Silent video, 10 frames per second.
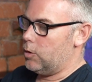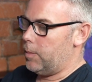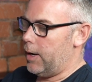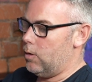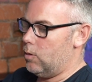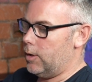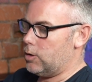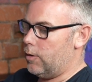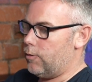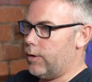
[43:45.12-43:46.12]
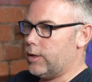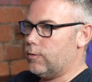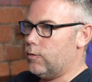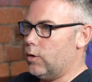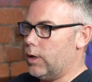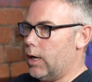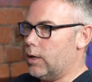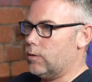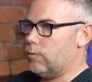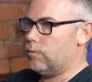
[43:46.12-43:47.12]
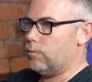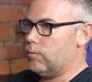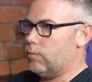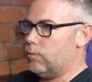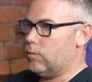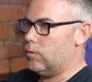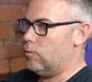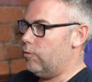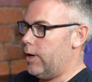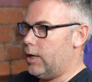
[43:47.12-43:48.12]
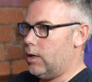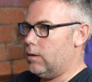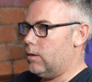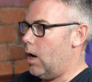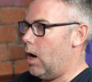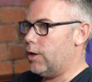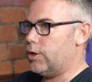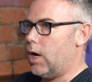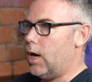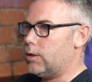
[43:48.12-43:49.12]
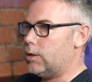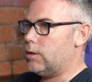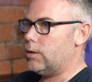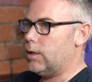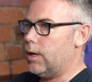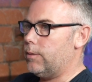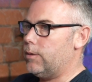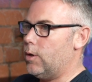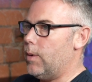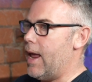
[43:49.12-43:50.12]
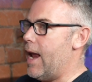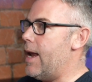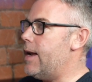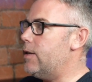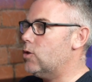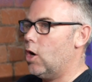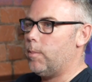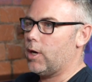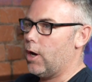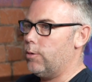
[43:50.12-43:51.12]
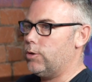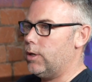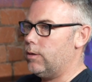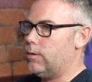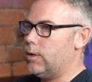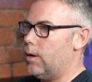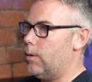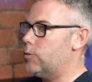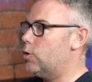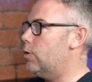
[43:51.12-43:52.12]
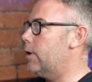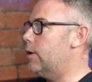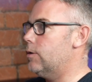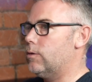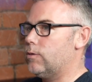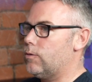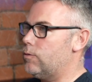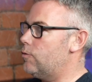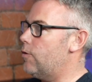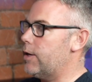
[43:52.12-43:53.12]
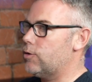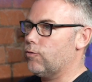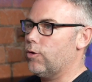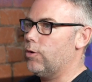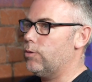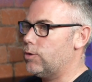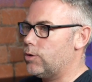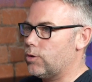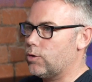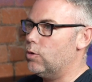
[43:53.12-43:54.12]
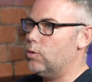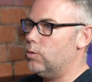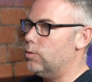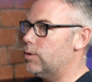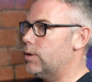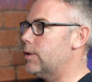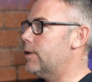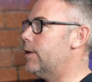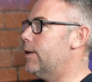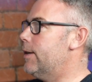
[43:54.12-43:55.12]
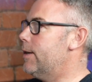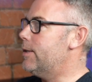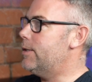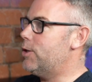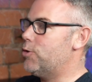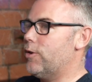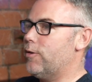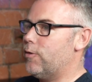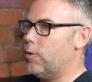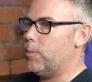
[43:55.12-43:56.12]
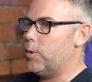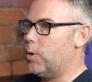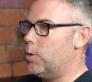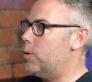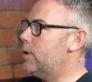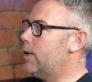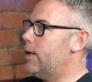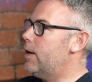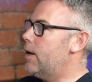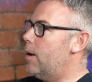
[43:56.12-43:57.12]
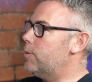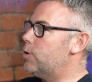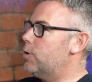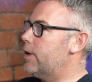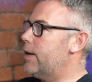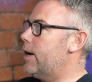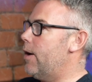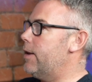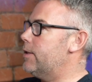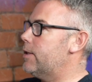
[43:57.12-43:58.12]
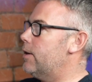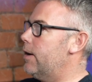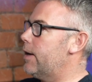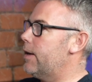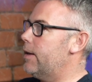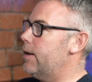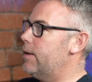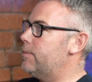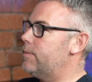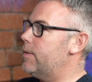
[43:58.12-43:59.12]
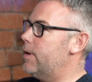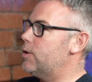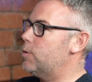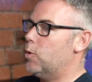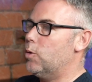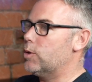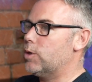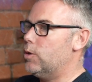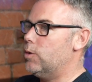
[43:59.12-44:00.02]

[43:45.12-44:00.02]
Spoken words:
We spent almost like 3 to 4 years of really the hard yards, you know, doing any type of coaching. You know, I'm talking grassroots, schools, district football, and talking going into like a sports